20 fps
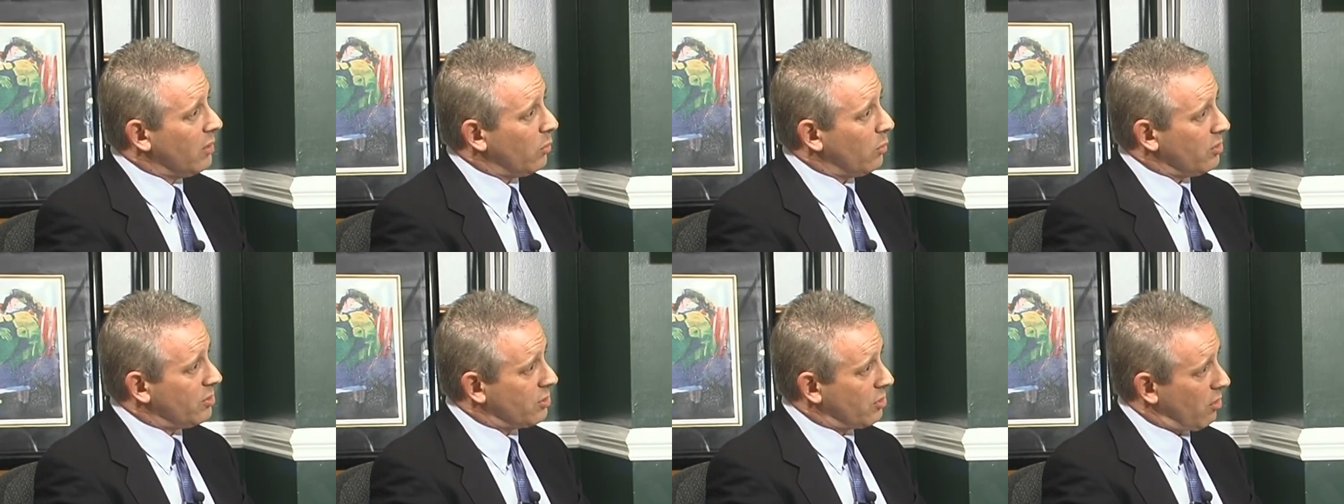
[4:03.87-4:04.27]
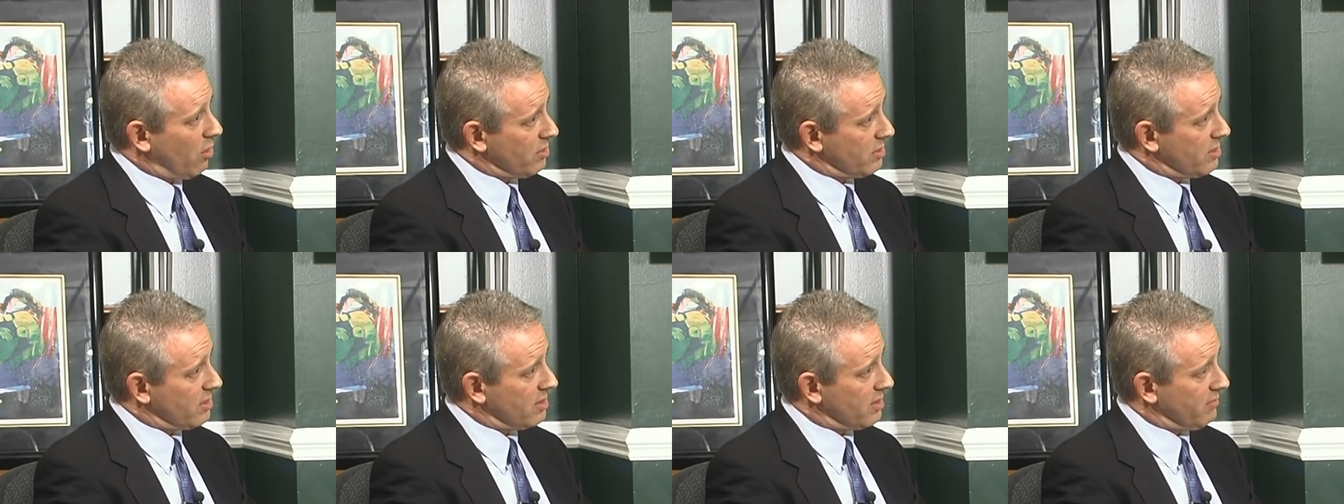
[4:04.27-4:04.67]
which
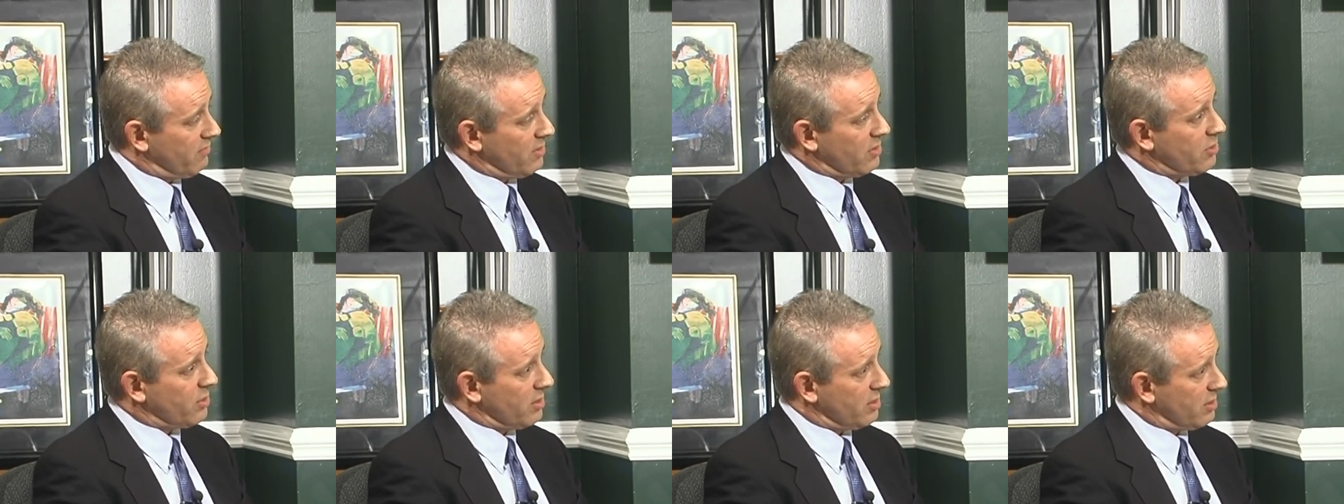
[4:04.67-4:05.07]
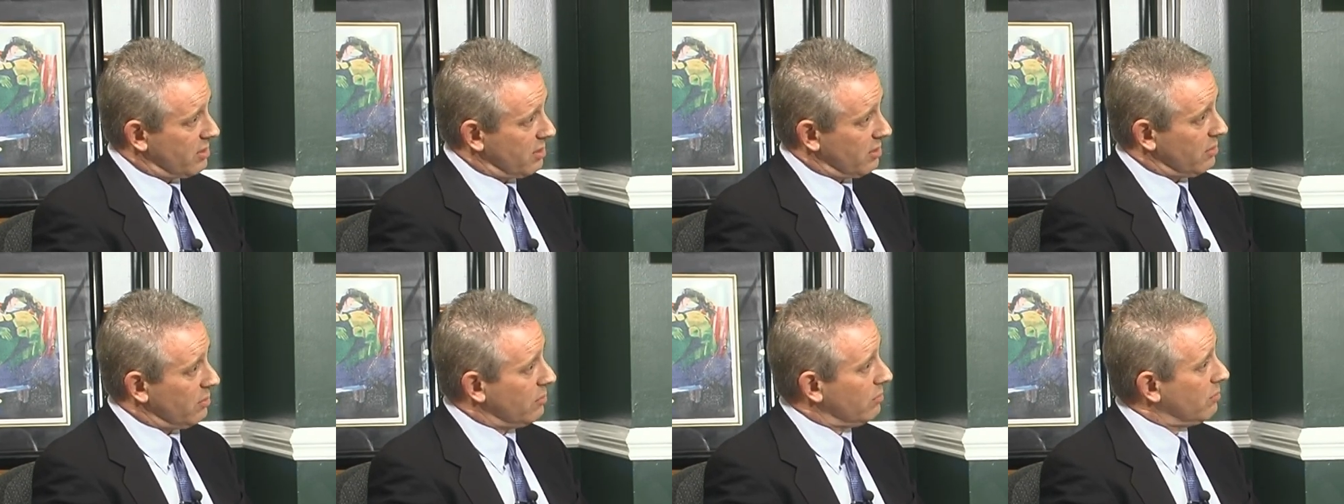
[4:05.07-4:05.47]
causes the vision
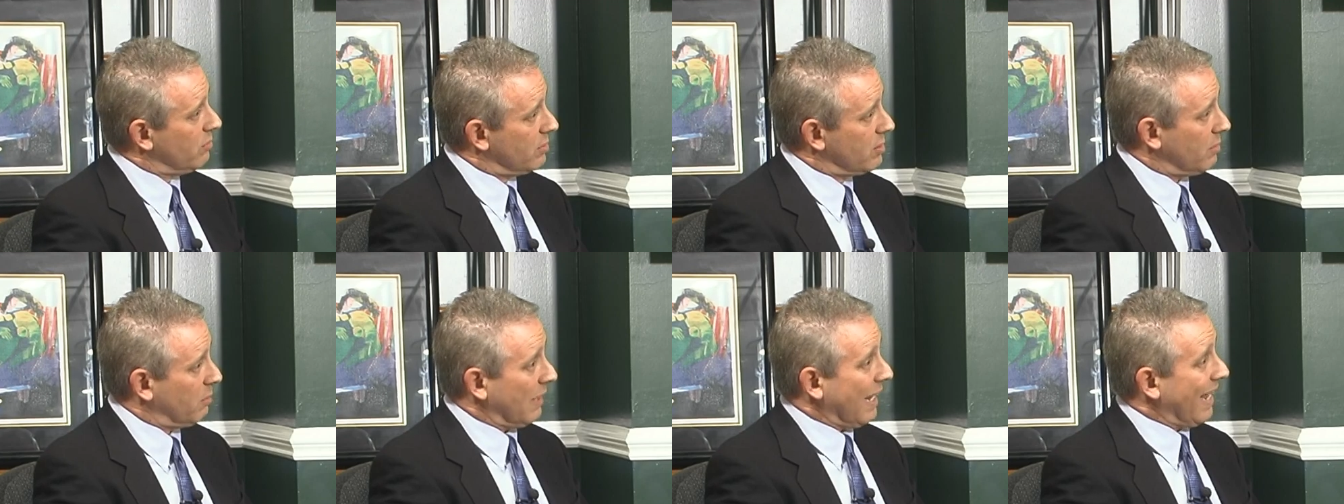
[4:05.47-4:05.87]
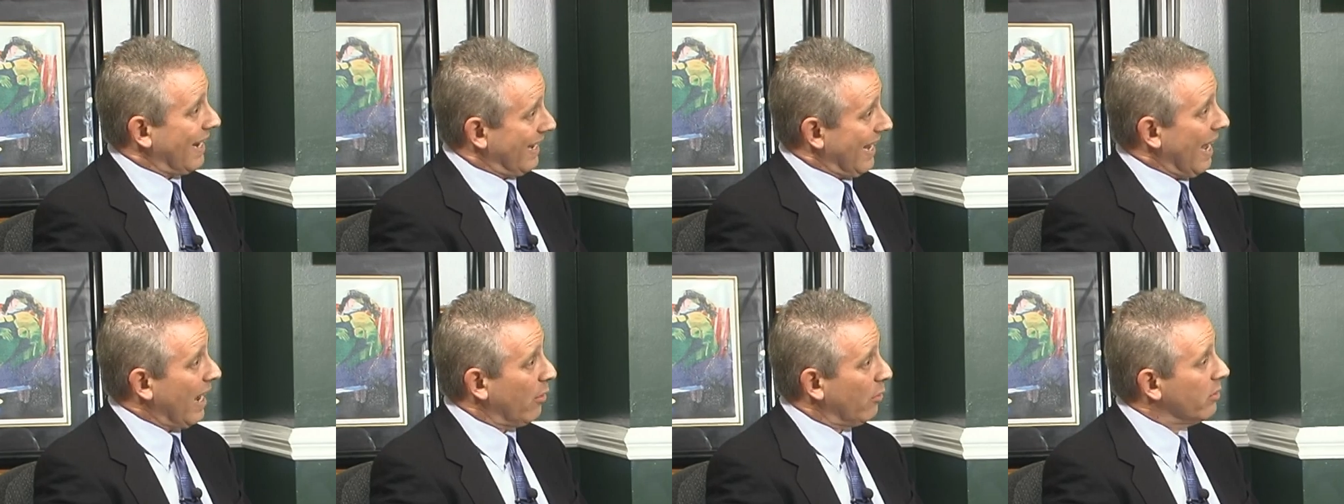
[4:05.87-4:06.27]
to
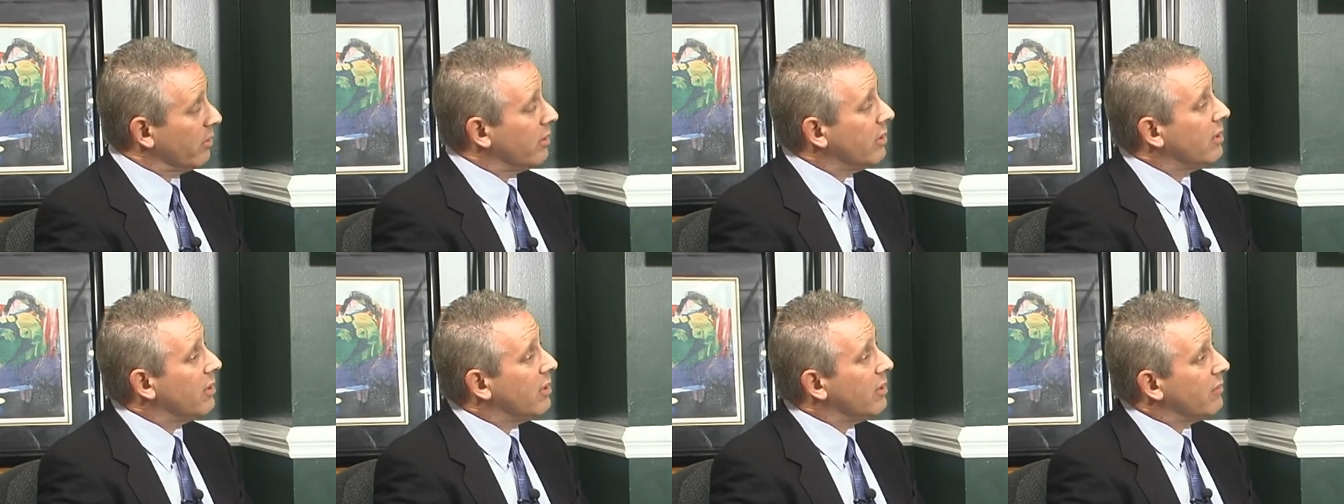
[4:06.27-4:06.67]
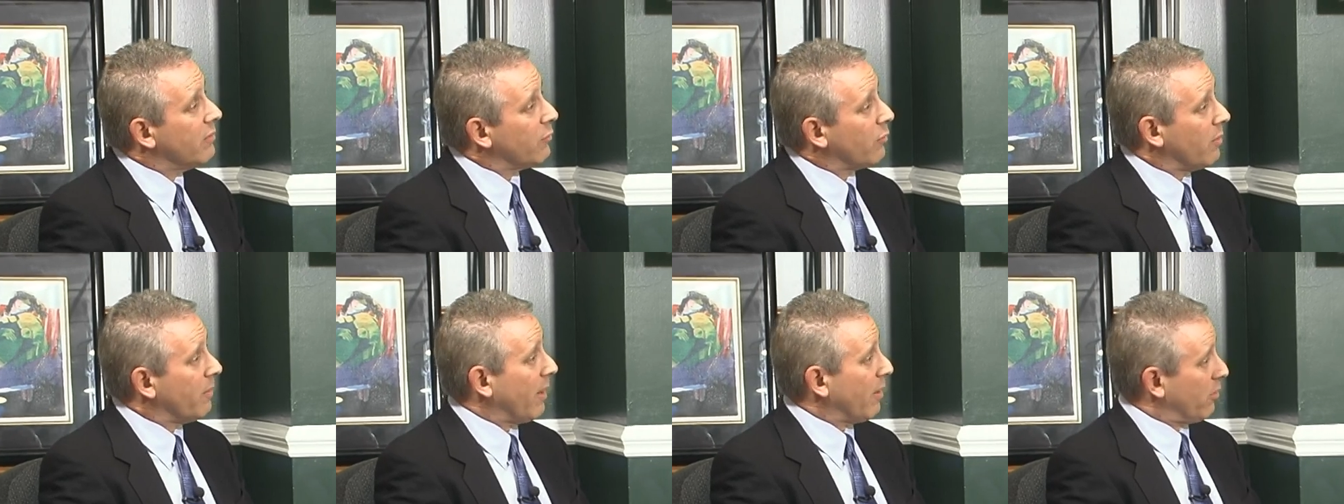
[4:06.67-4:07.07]
black out
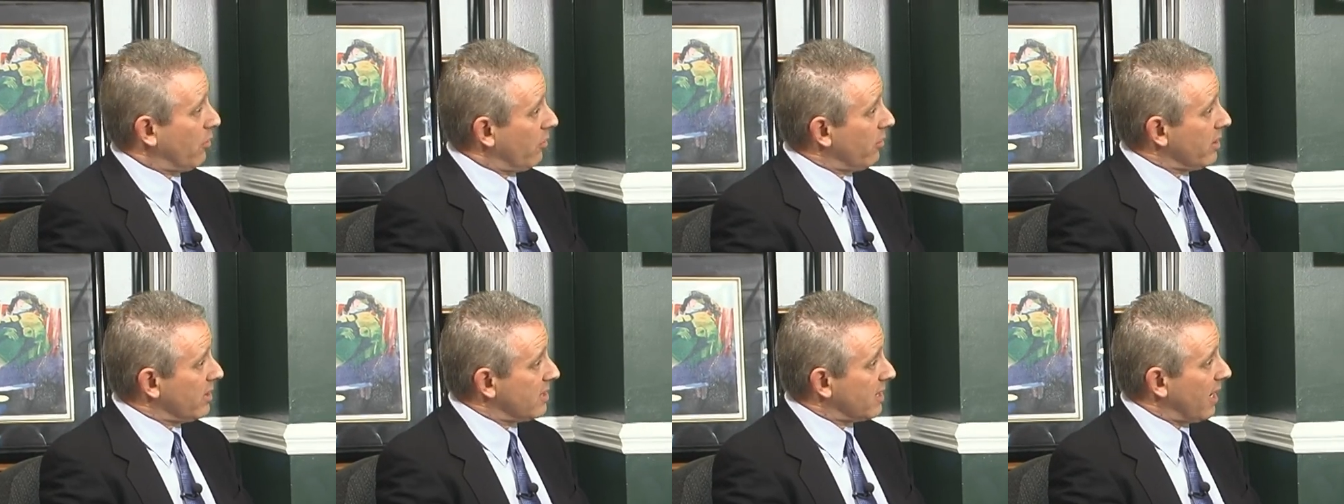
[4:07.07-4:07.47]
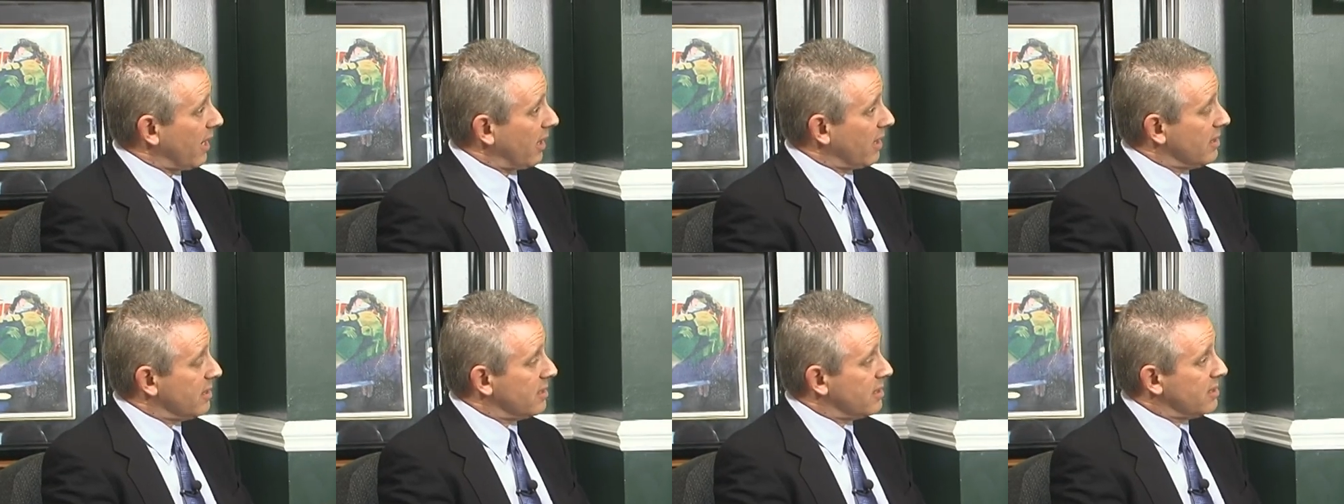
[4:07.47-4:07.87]
for about 30
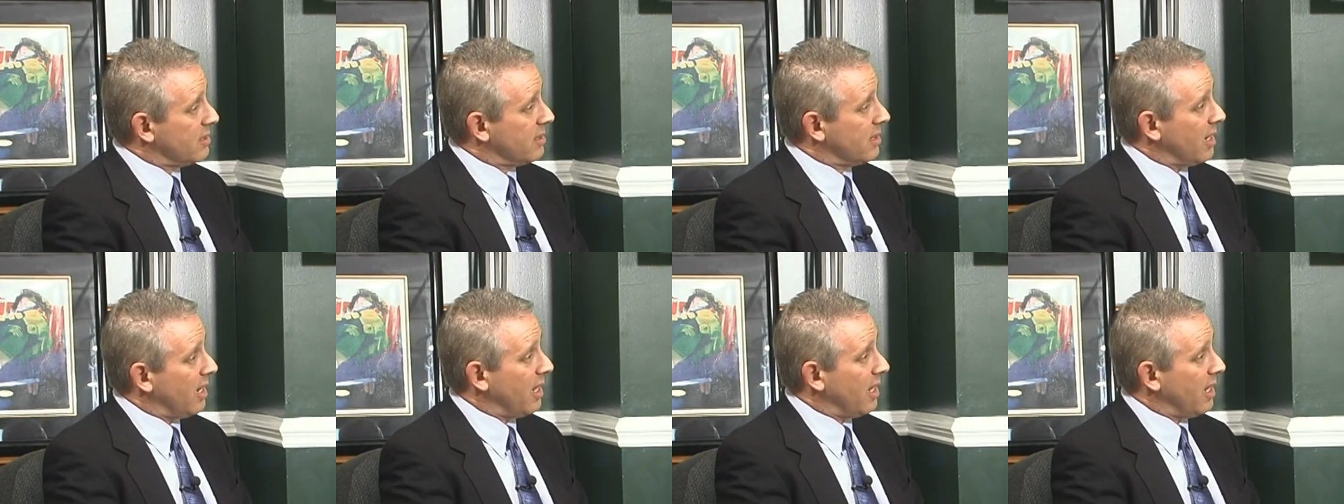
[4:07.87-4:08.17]
seconds.